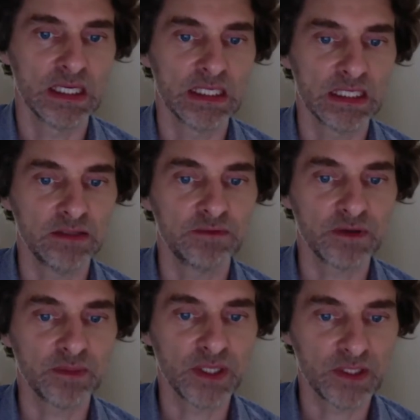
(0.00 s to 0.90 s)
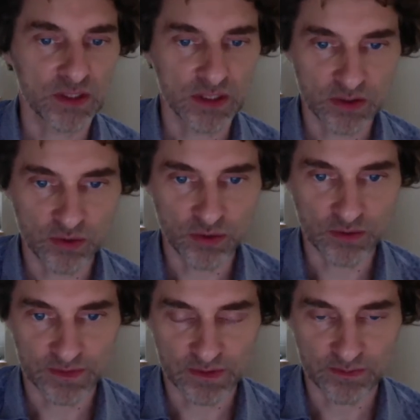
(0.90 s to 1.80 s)
inflammation in your
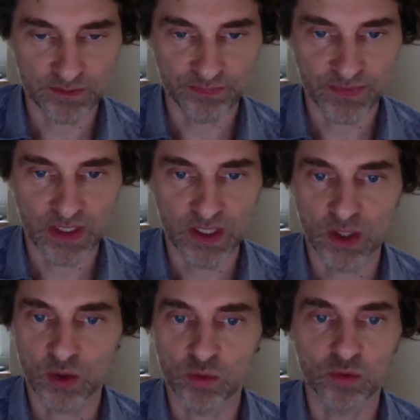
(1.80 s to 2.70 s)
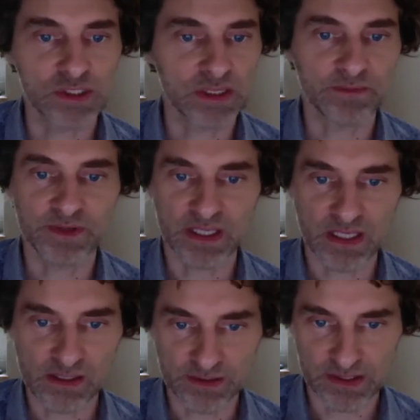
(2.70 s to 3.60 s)
nerves or something
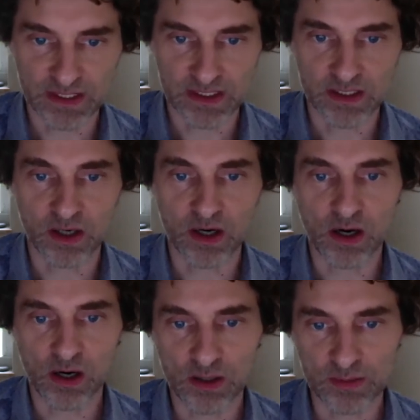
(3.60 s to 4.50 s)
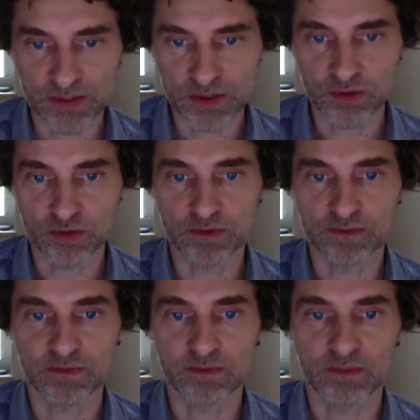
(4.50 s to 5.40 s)
else that harms your nerve,
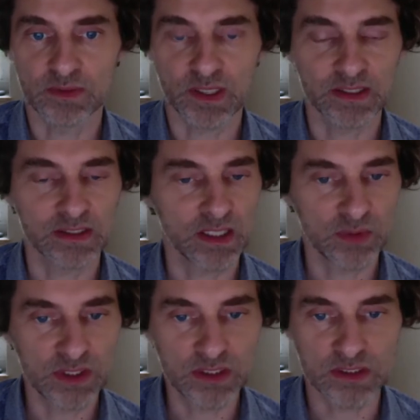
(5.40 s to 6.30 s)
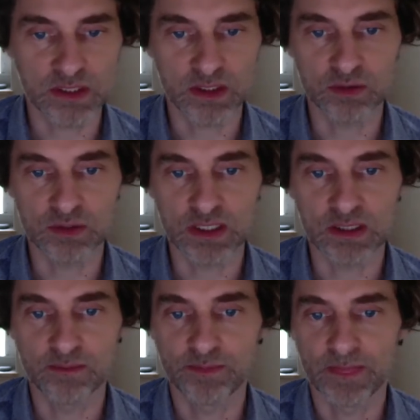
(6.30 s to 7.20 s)
like diabetes can do that.
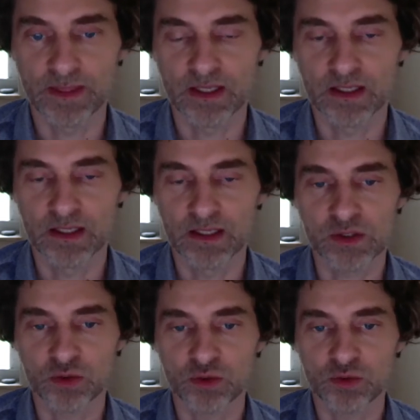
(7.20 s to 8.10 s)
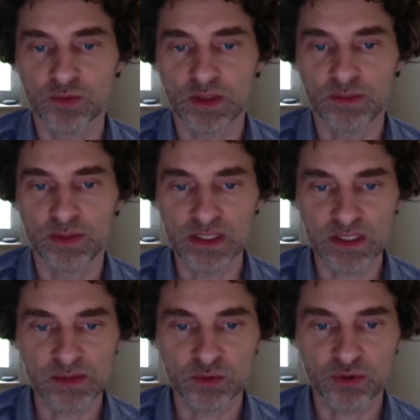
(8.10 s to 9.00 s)
So being a
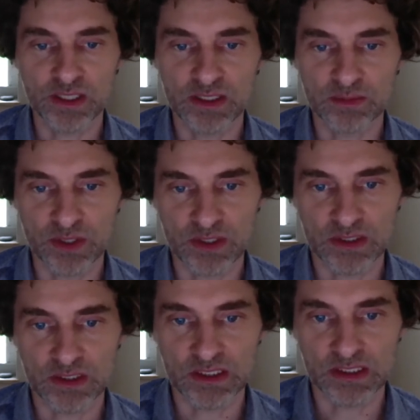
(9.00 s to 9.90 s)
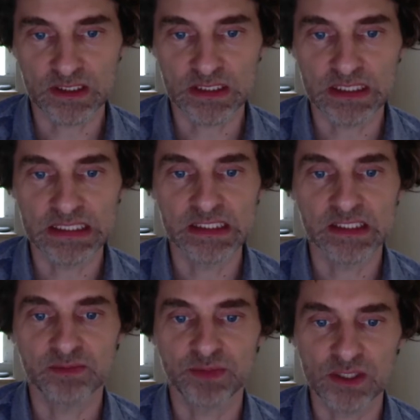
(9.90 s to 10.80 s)
sporadic patient is
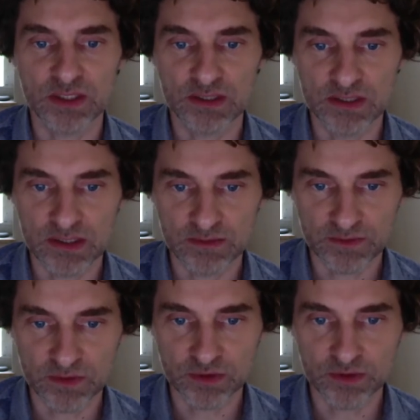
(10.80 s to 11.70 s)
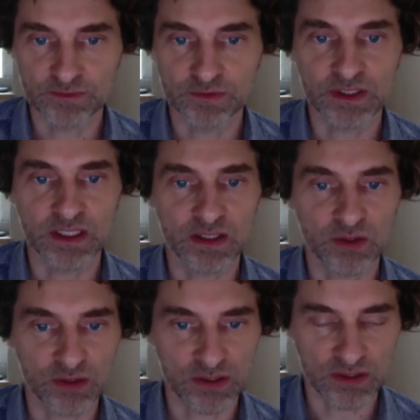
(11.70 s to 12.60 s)
especially difficult for
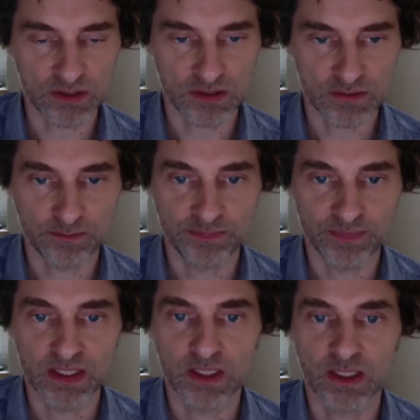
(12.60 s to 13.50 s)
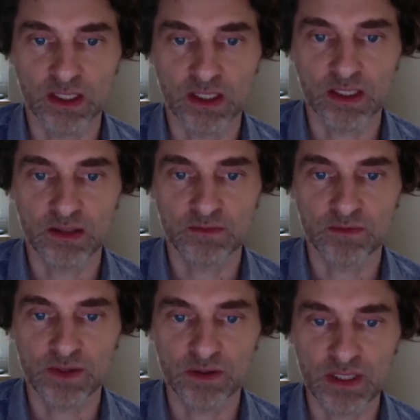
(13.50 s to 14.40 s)
diagnostics. And
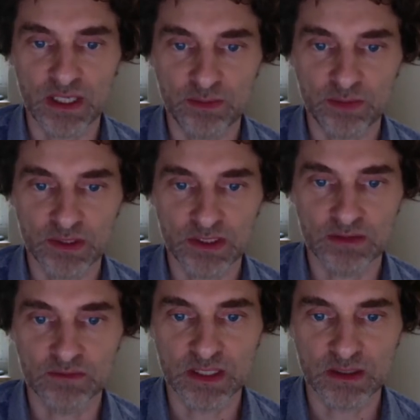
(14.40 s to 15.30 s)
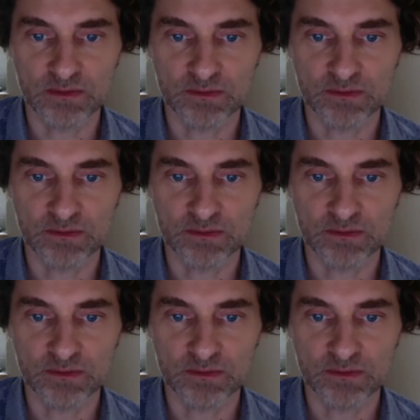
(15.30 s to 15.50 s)
we're very happy that we have